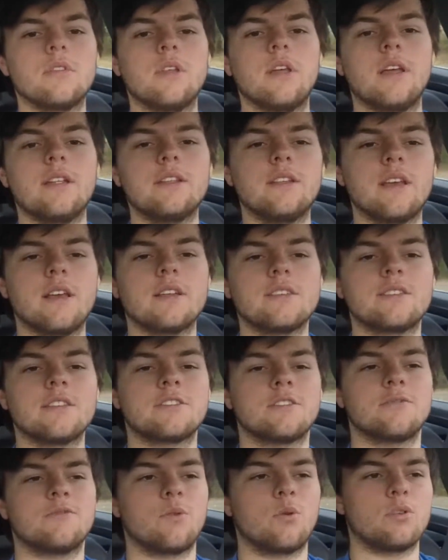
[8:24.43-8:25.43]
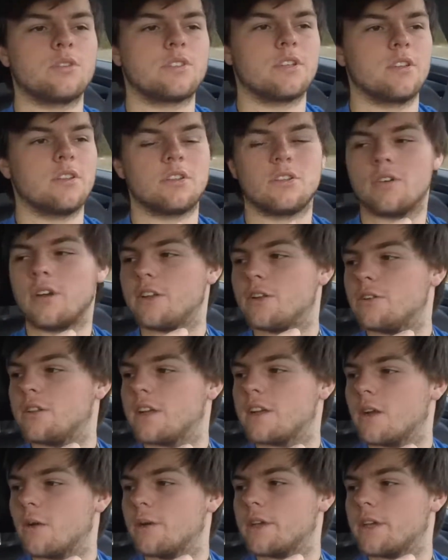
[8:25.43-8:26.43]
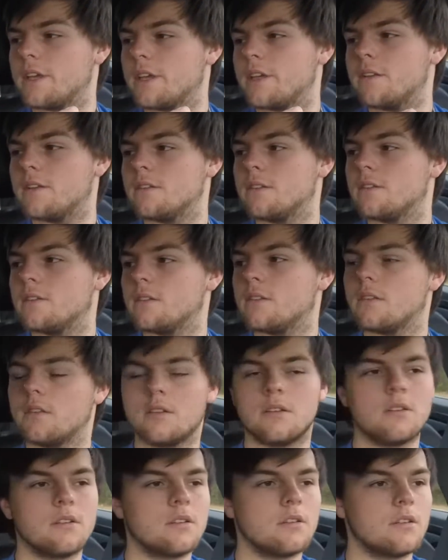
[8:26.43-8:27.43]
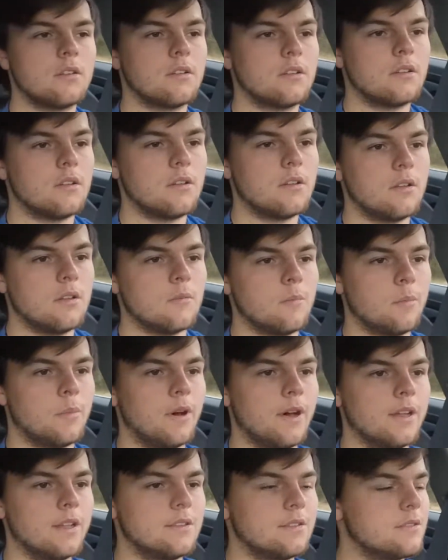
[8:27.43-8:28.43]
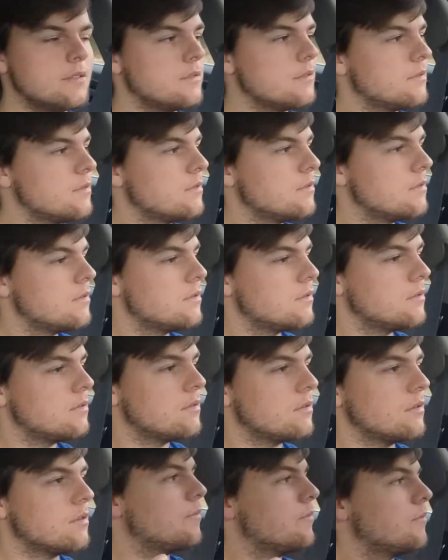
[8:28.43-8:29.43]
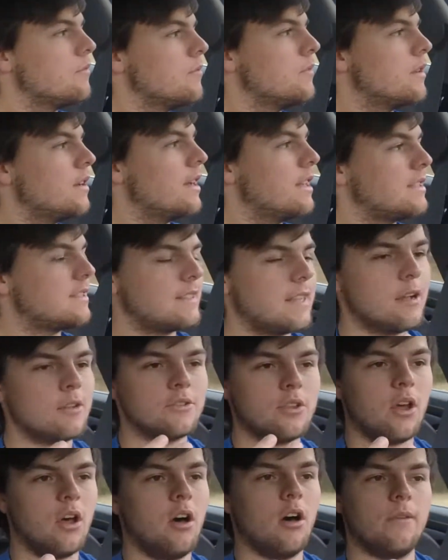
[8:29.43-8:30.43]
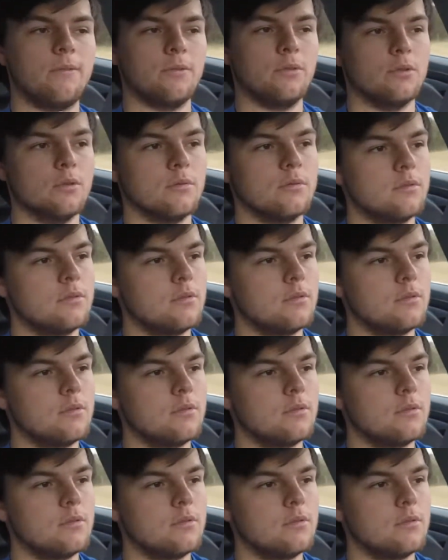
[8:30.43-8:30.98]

And yes, it's a 4-cylinder, I knew that going in, but it sounds awful.